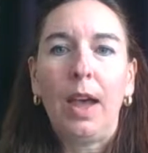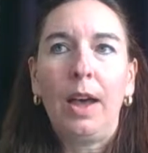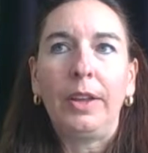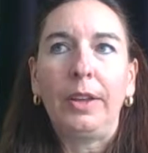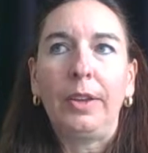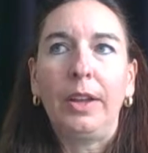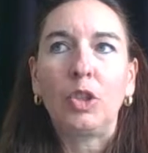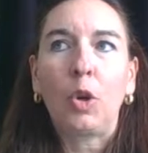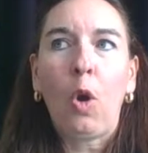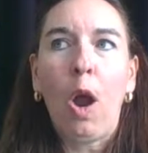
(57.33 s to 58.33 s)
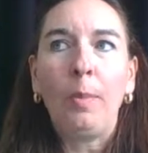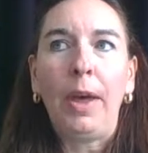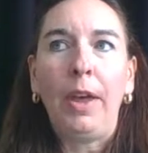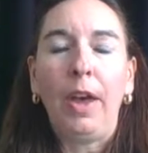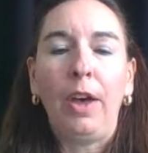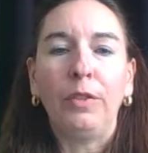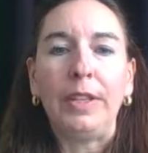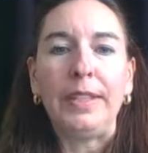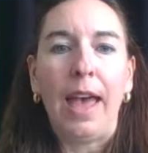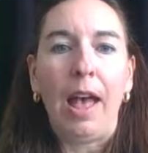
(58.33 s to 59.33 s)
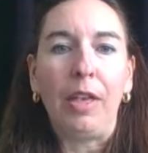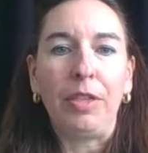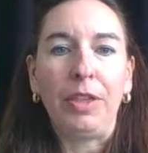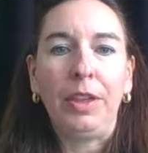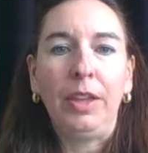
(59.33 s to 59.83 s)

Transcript: a trauma of a death,